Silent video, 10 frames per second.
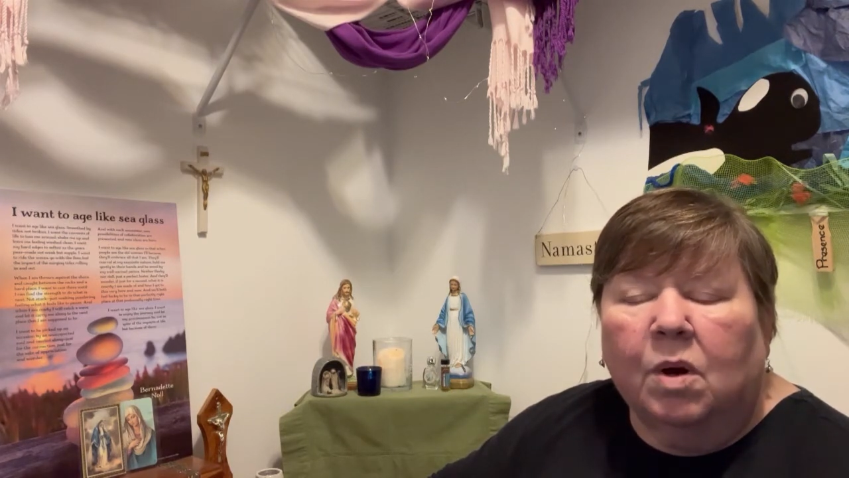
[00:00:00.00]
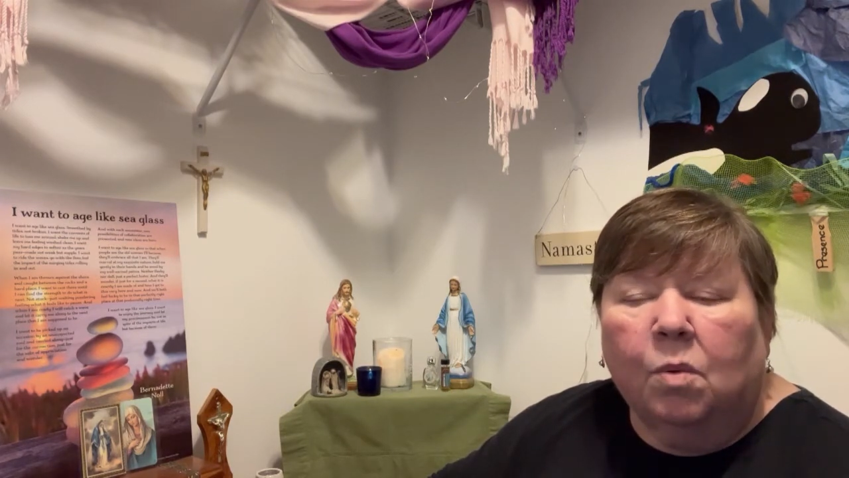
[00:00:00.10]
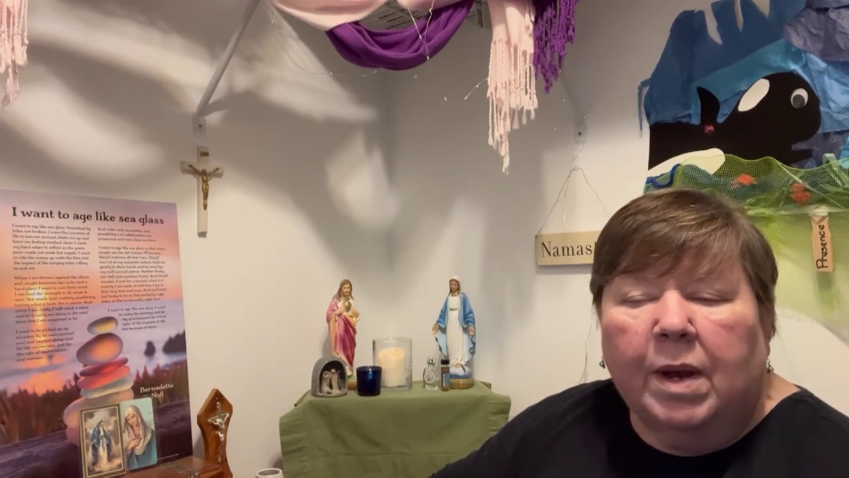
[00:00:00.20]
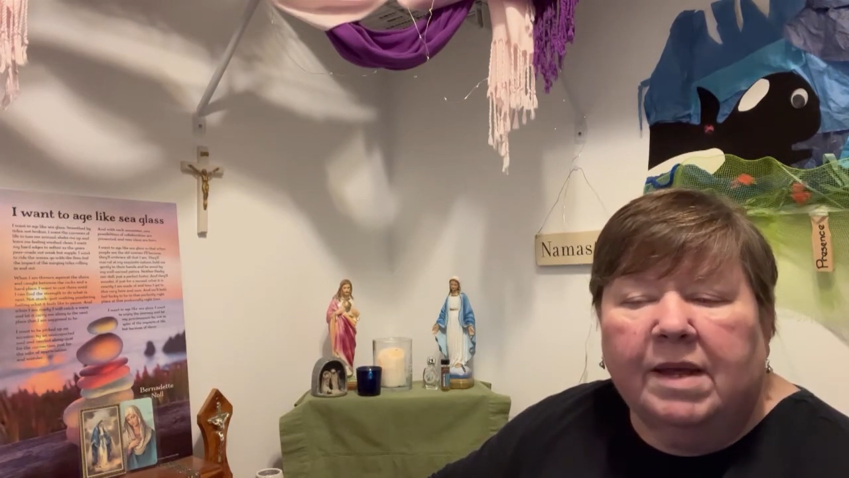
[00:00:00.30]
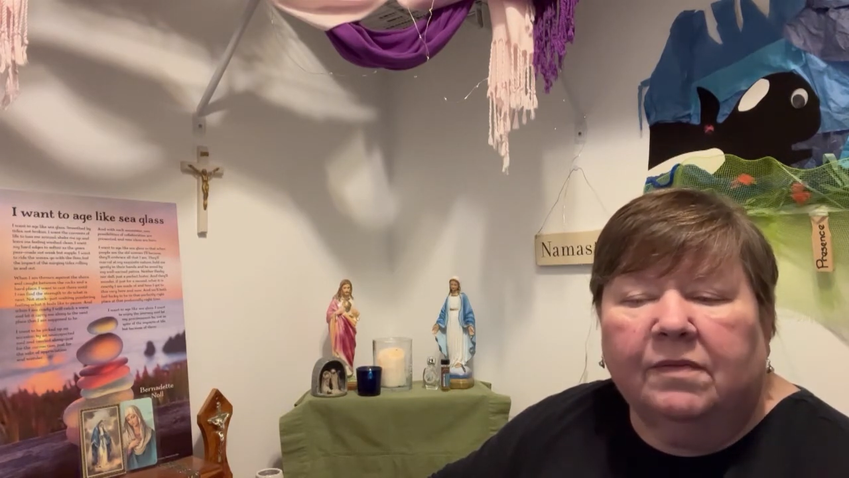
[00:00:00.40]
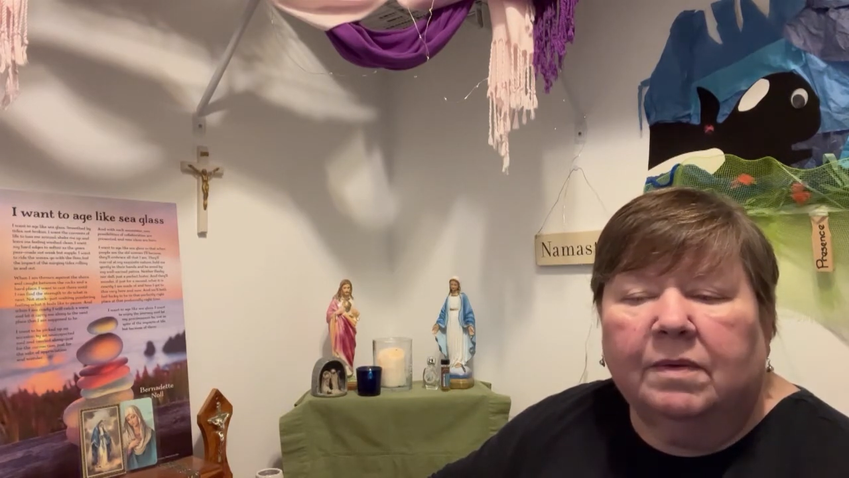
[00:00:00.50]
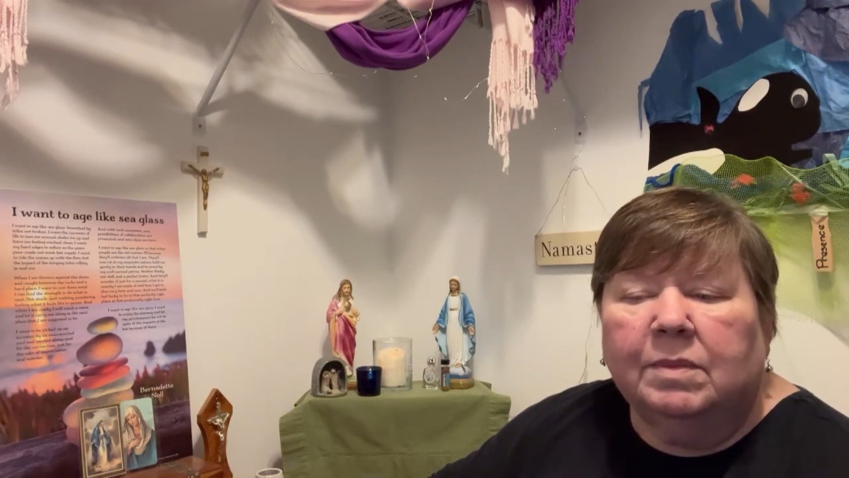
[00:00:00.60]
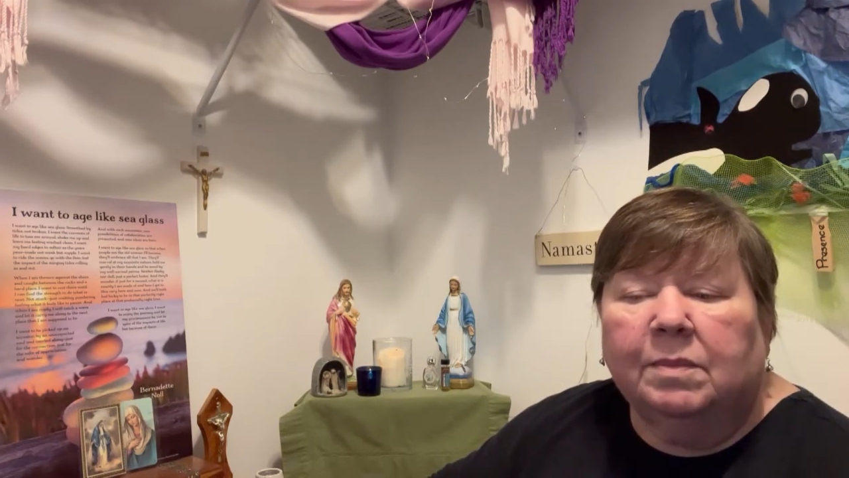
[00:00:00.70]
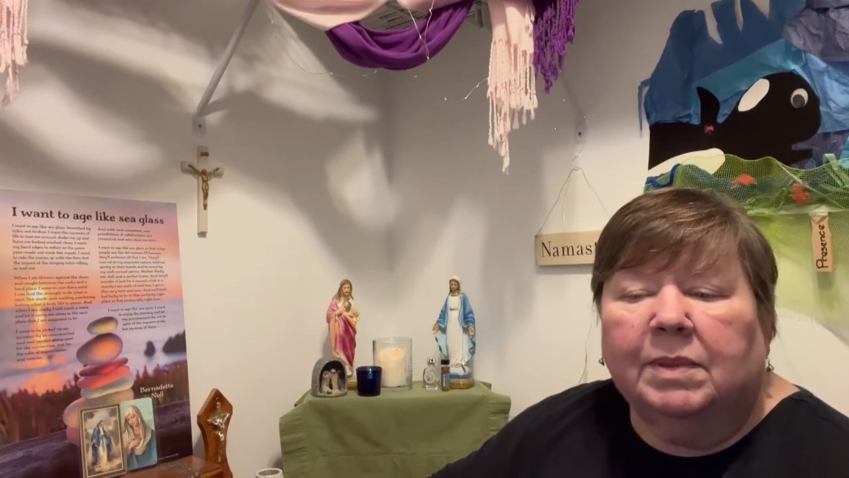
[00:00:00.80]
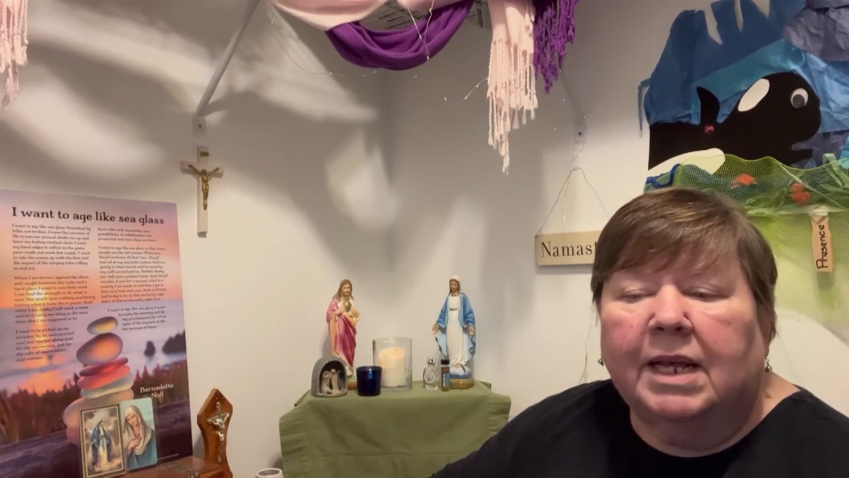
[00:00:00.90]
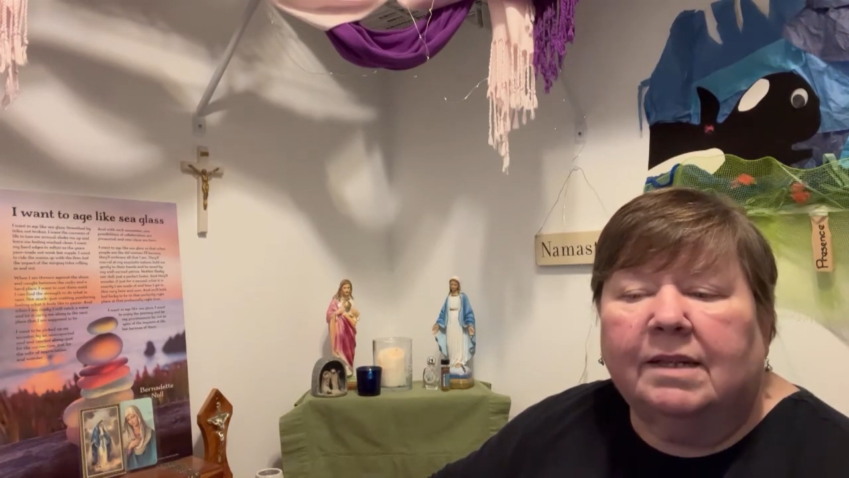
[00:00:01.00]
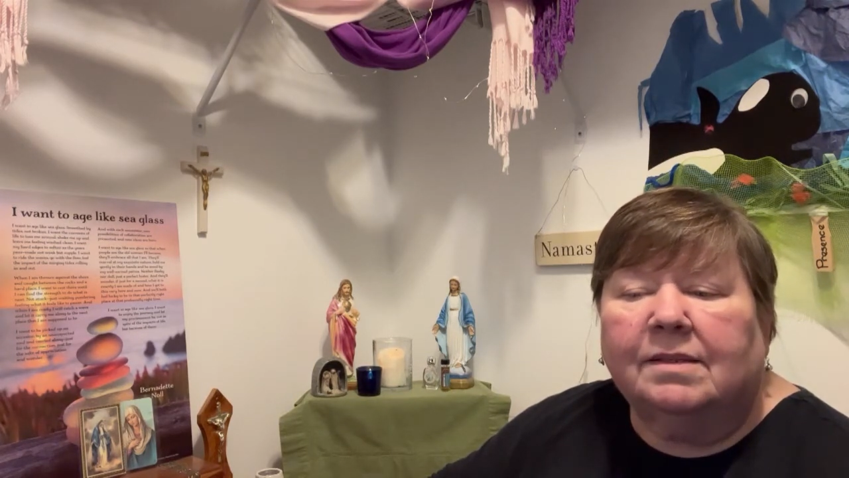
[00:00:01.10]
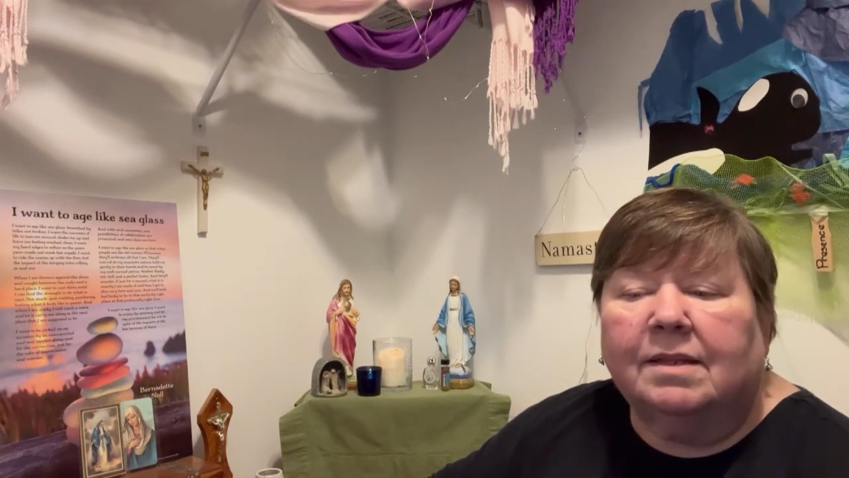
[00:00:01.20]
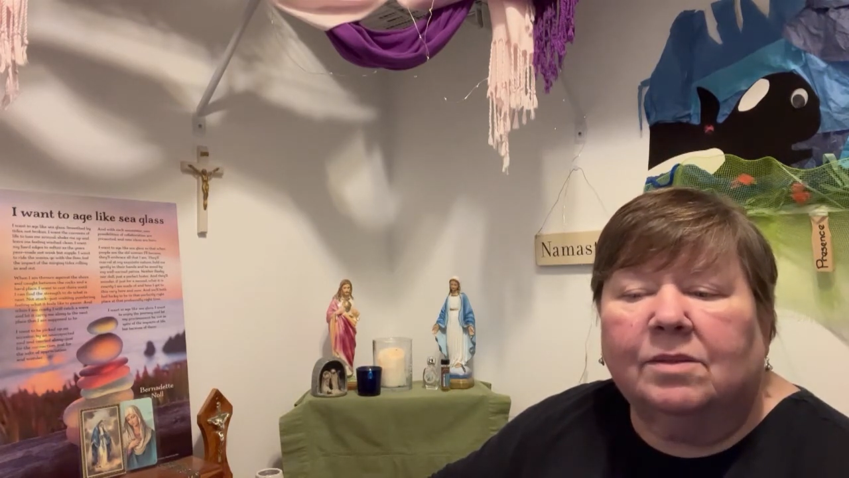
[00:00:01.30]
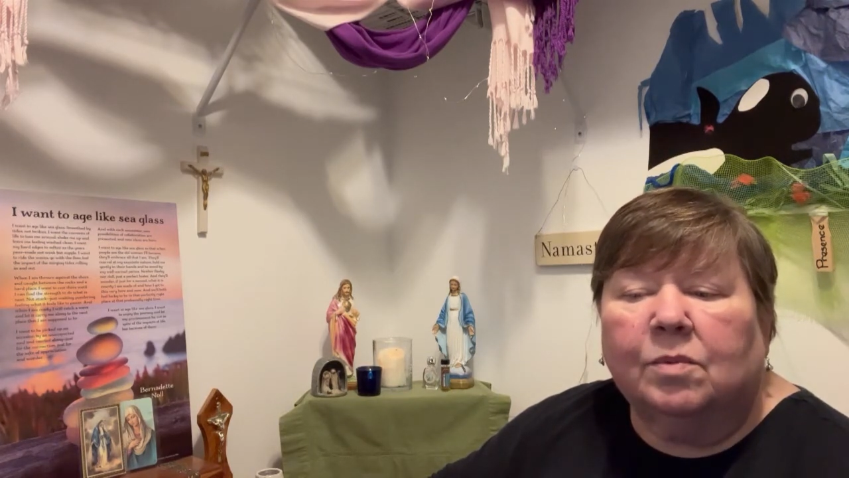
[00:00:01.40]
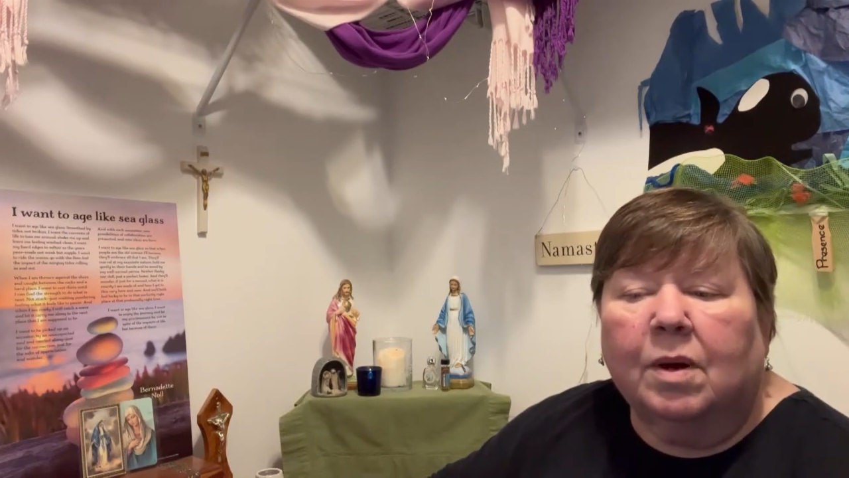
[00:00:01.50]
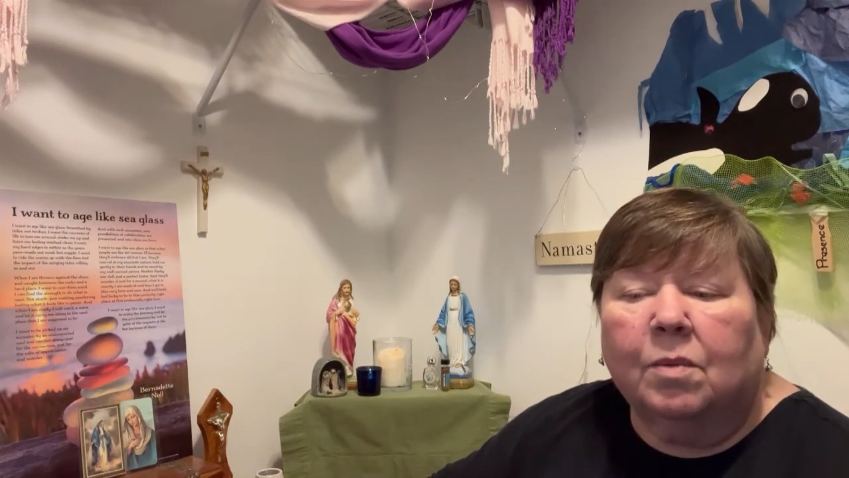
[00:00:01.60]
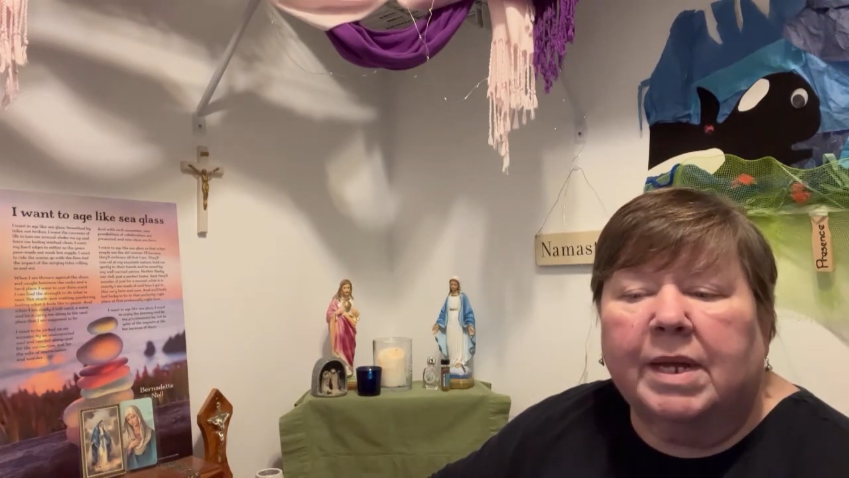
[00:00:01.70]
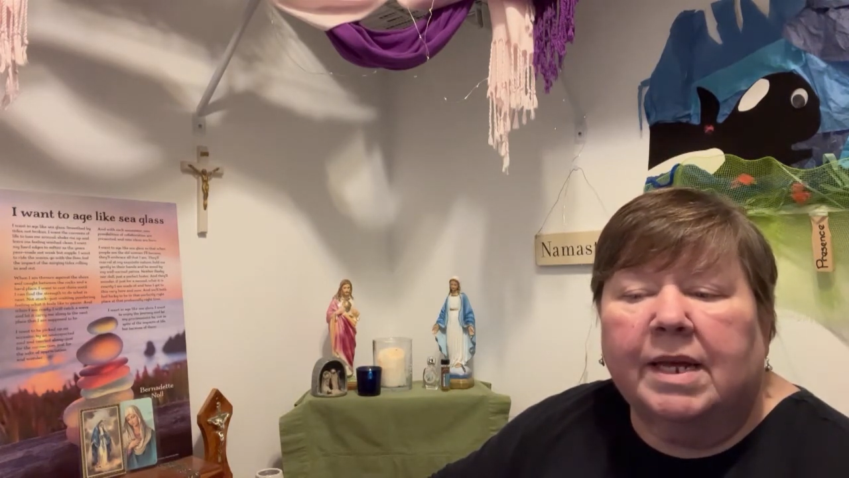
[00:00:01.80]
away from the places where we